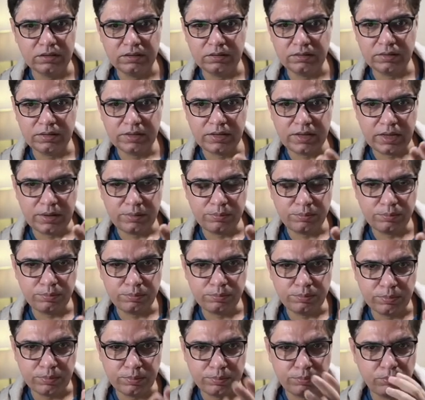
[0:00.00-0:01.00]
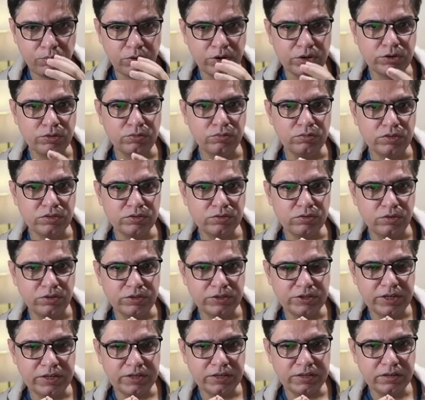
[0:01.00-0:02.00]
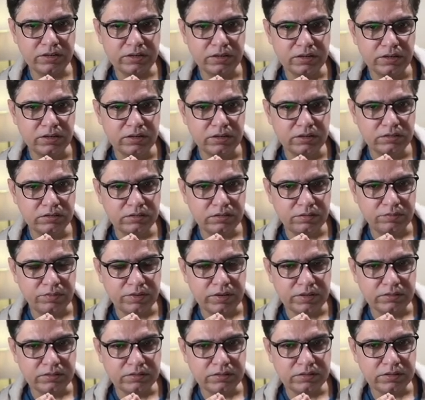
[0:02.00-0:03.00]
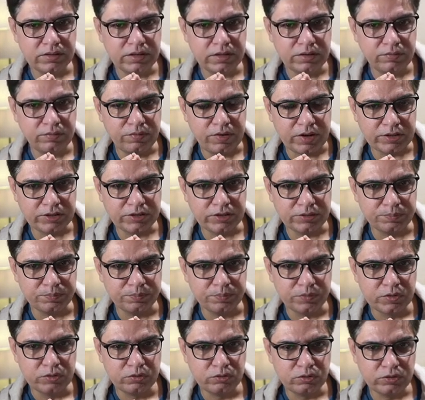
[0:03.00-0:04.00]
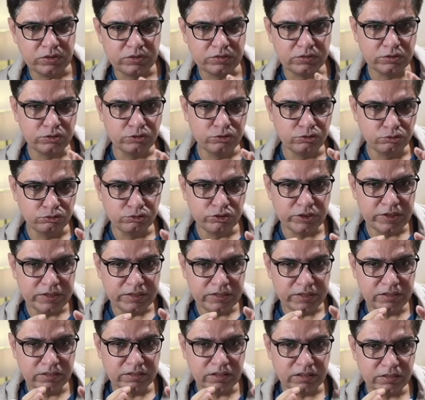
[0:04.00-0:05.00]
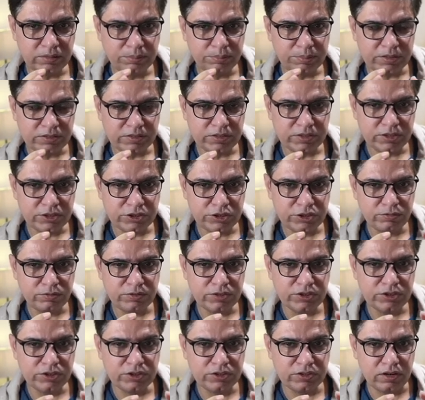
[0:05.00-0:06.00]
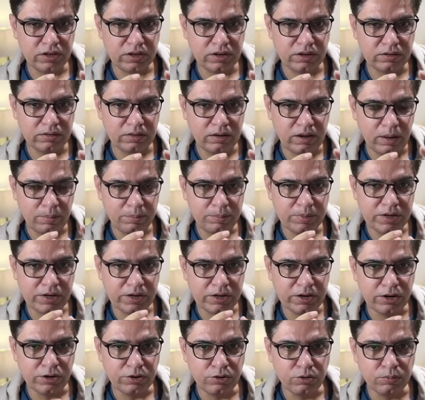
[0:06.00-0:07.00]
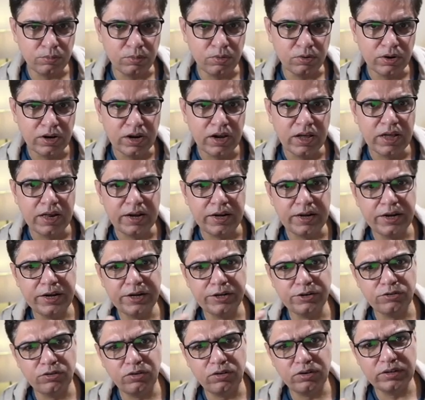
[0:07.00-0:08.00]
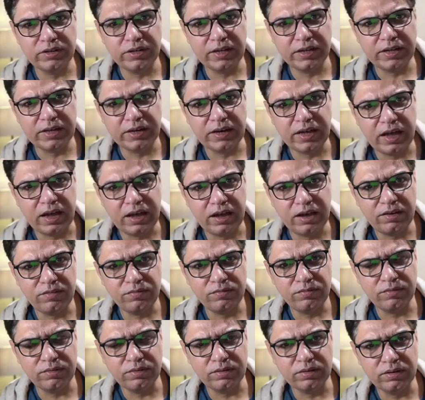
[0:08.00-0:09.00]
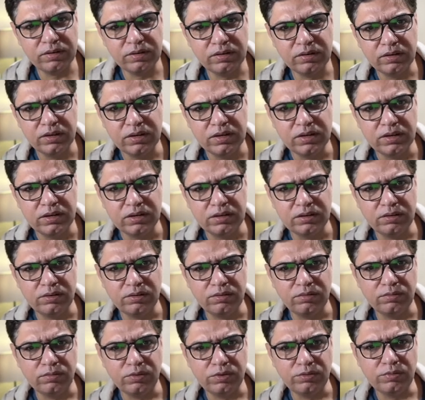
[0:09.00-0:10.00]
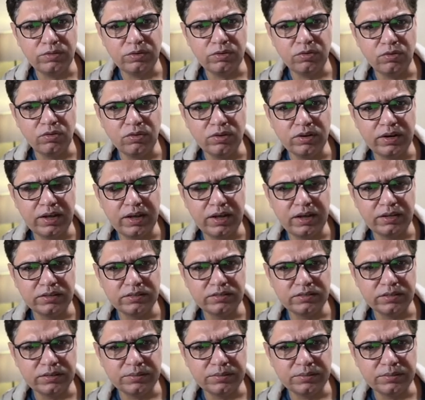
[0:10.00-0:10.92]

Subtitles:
can point towards congenital syphilis infection. So this is usually, these are the presentation which happen in a newborn. Later on they can have what we call as